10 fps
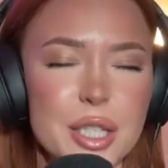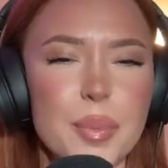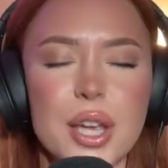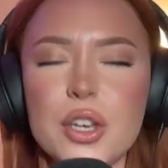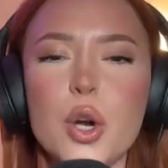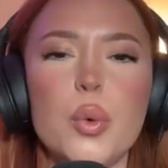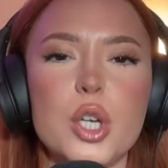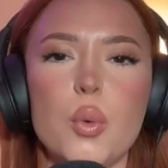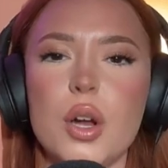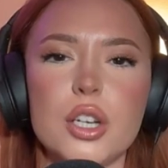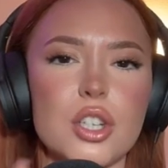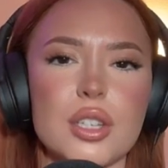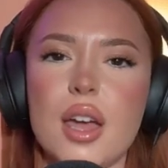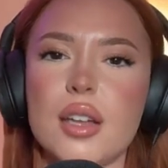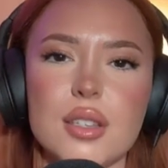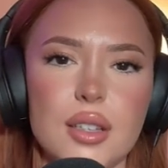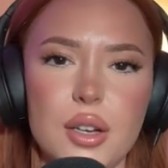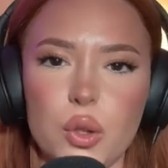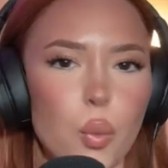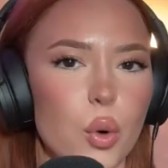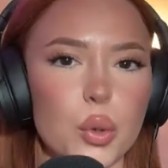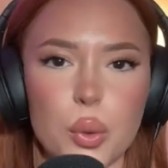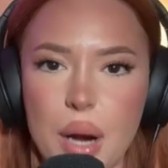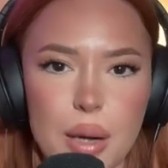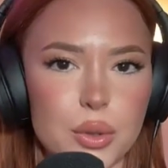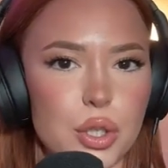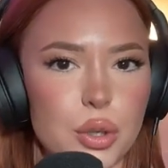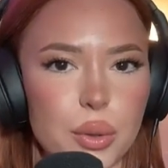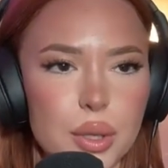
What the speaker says: But when you want to just cancel out the world around you,